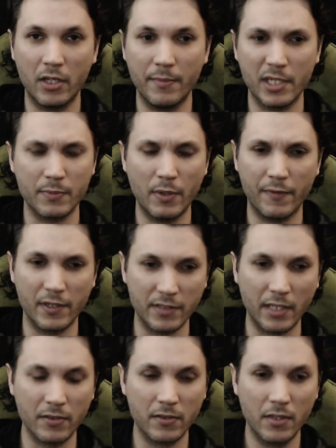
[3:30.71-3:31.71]
It makes perfect
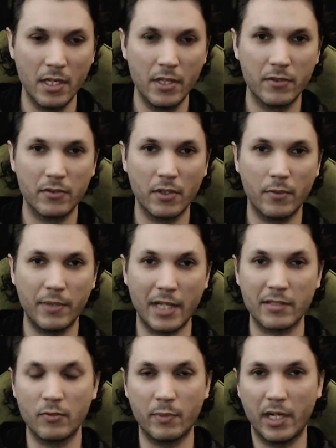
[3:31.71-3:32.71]
sense. So
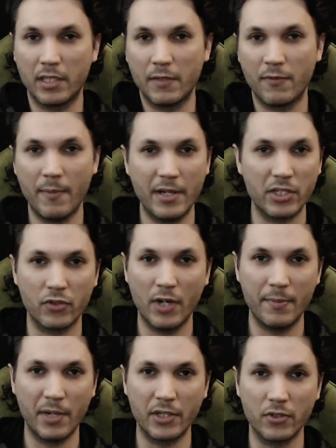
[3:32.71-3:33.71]
that's what I did for Magic
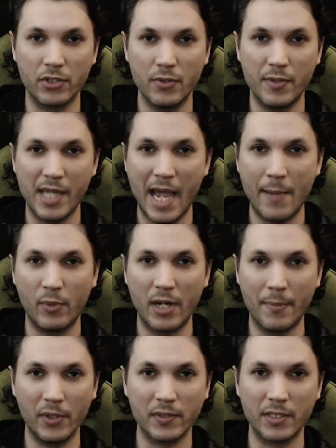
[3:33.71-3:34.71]
Trade Minder too, the app, when I
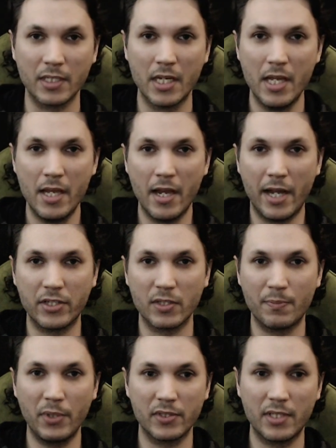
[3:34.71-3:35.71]
built it. I
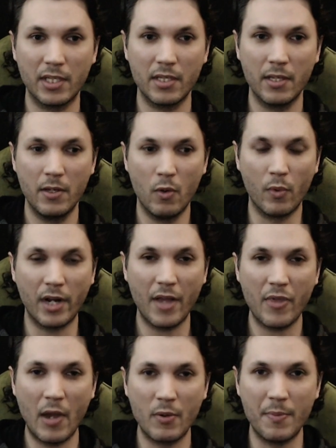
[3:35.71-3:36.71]
just built in what I
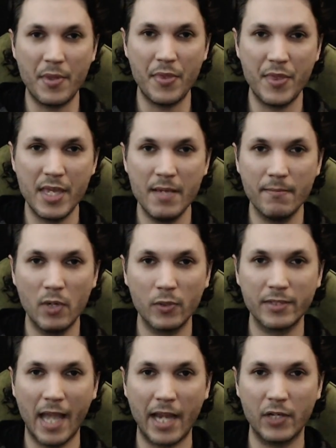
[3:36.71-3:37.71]
thought would be the
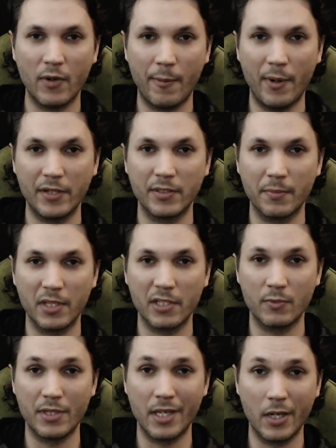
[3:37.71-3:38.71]
most accurate pricing, because
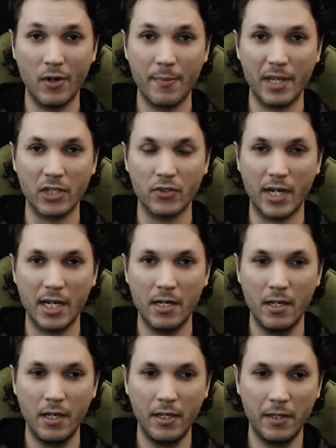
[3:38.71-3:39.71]
when you go to make a trade,
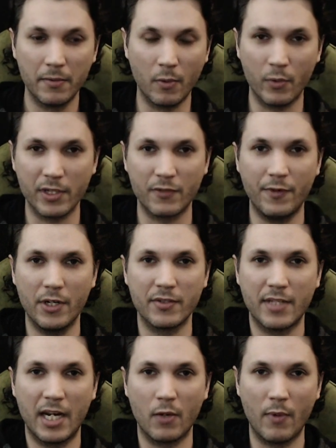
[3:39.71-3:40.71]
the worst fear is
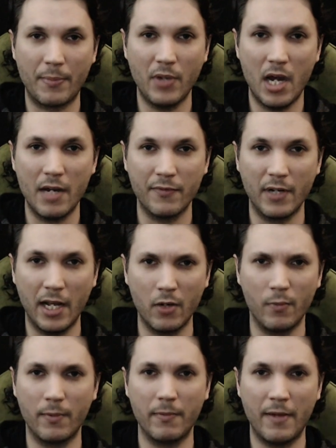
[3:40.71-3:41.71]
getting ripped off, and I
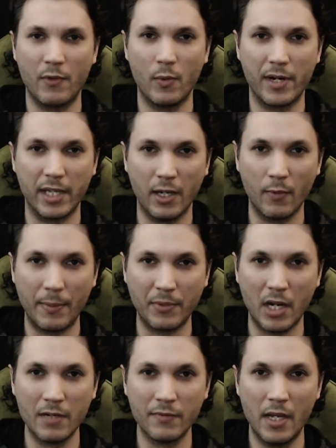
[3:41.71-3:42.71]
don't ever want to get ripped
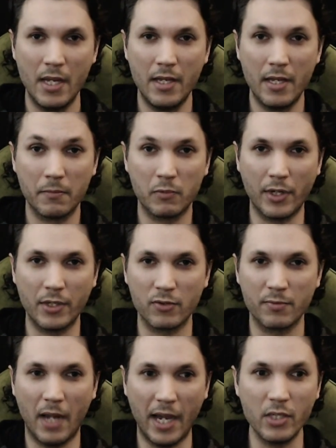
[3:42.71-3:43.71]
off. So
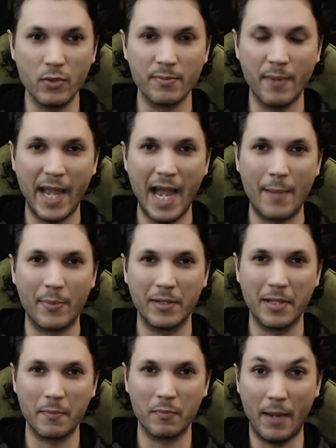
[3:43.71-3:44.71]
I use my app.
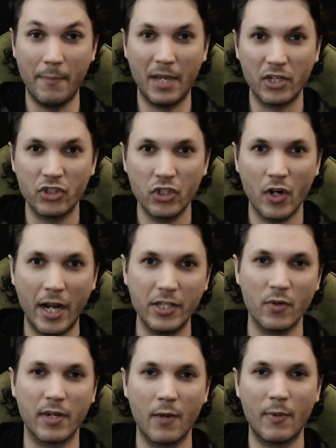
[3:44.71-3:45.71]
I make sure I
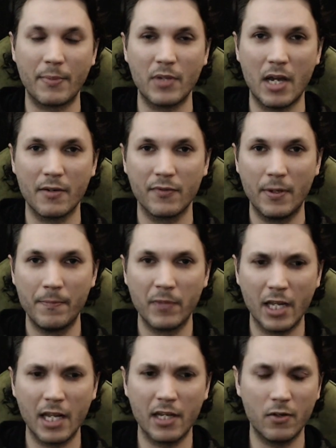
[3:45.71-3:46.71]
don't get ripped off,
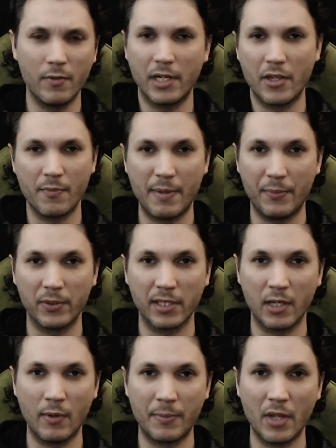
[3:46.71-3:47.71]
and I don't want other people to
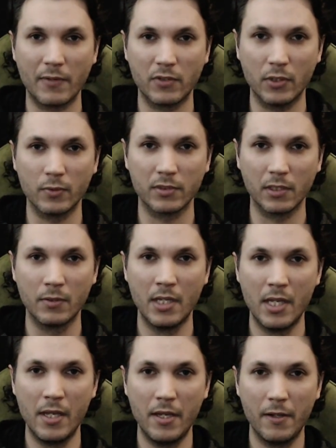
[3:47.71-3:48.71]
get ripped off too. So
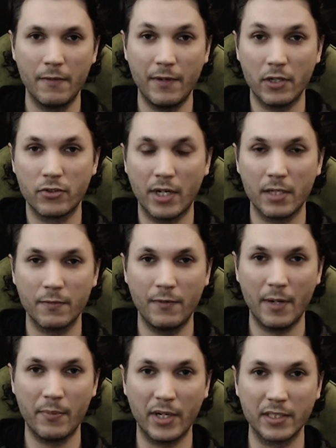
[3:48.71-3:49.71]
fair trade,
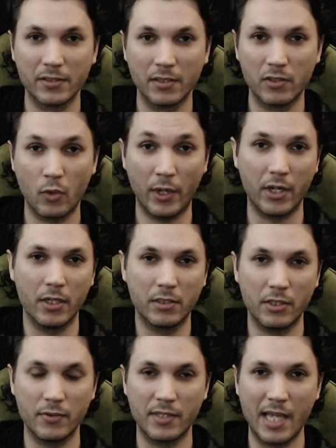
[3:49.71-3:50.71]
fair price. It's quicker
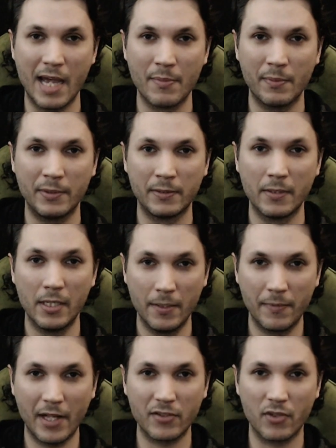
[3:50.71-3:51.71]
to use the app, but
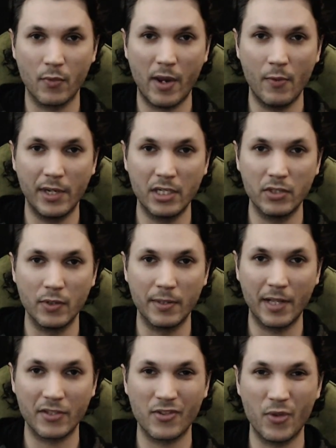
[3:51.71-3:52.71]
that's the right way to do it.
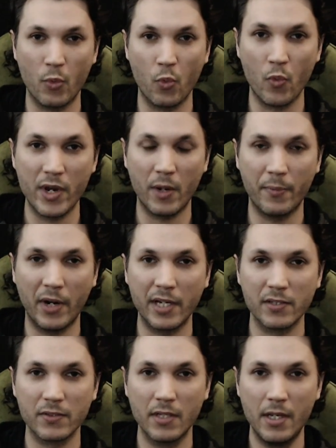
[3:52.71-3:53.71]
That's the real
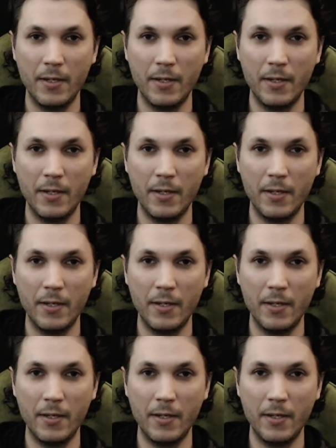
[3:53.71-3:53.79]
price.